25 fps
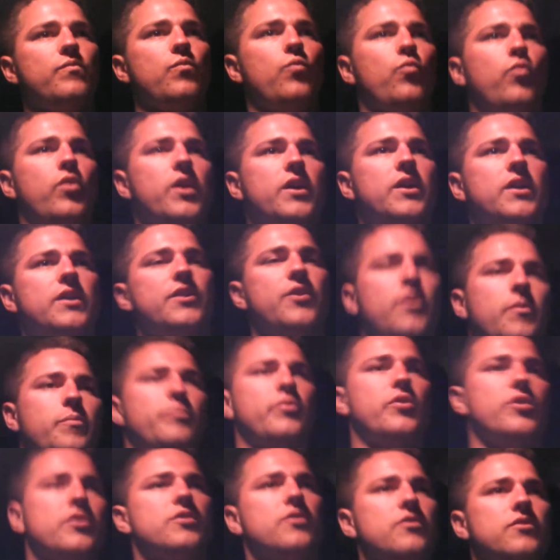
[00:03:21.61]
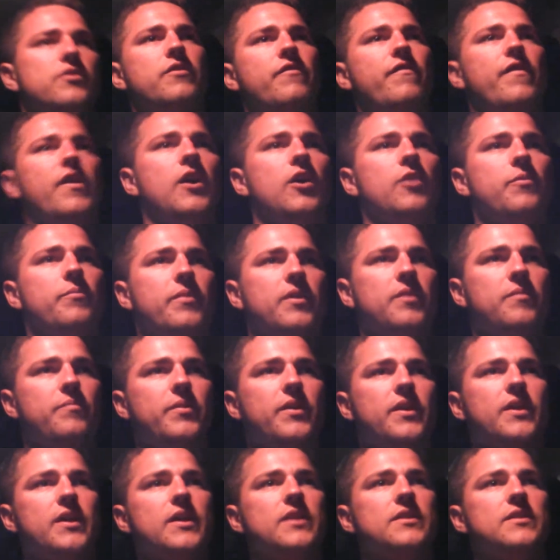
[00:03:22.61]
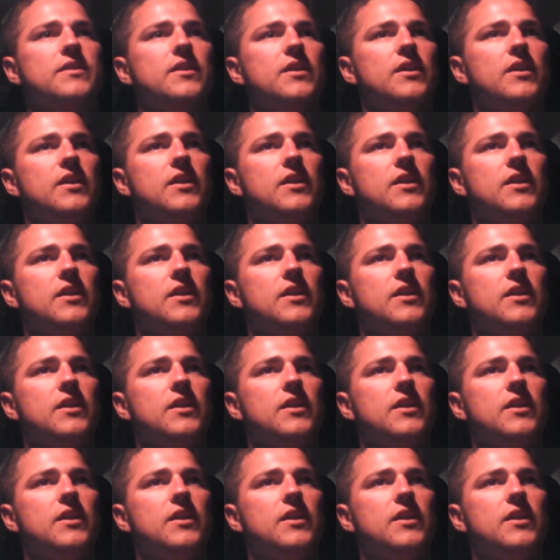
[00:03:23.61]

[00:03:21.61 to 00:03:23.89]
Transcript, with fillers: work on your personal development because